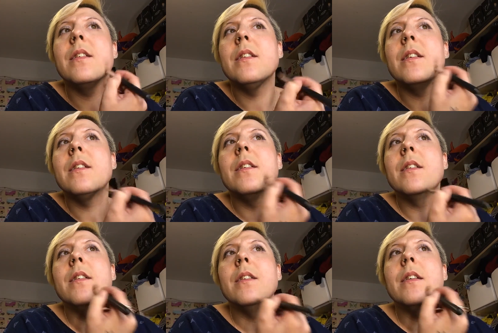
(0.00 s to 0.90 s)

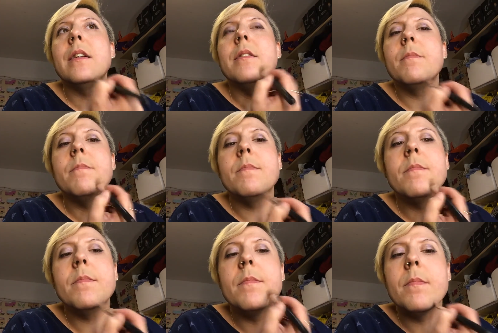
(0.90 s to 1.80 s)

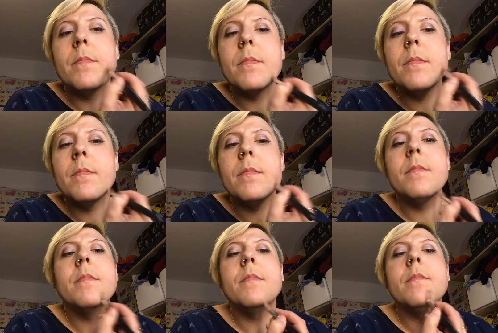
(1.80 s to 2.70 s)

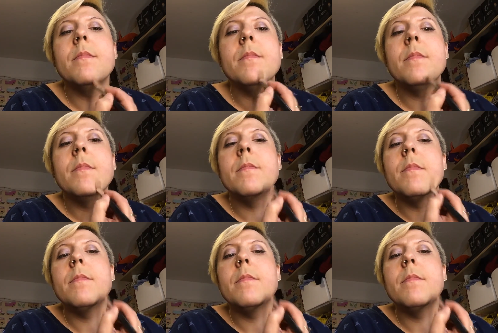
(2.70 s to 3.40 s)
(no one is talking)